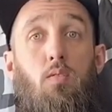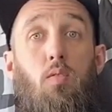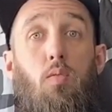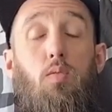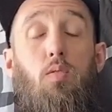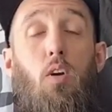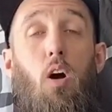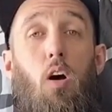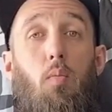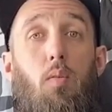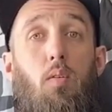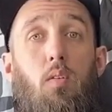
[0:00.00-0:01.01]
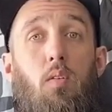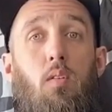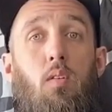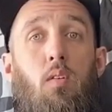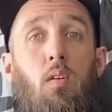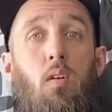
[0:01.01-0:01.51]
So stop,
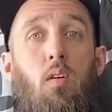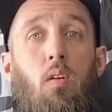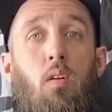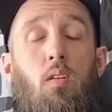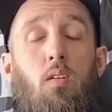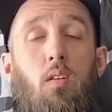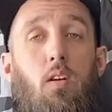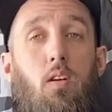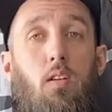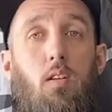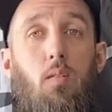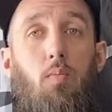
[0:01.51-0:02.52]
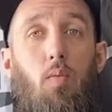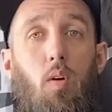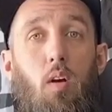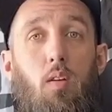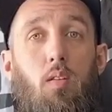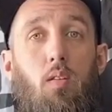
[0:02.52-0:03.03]
take a deep
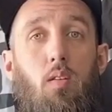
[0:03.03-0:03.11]
breath,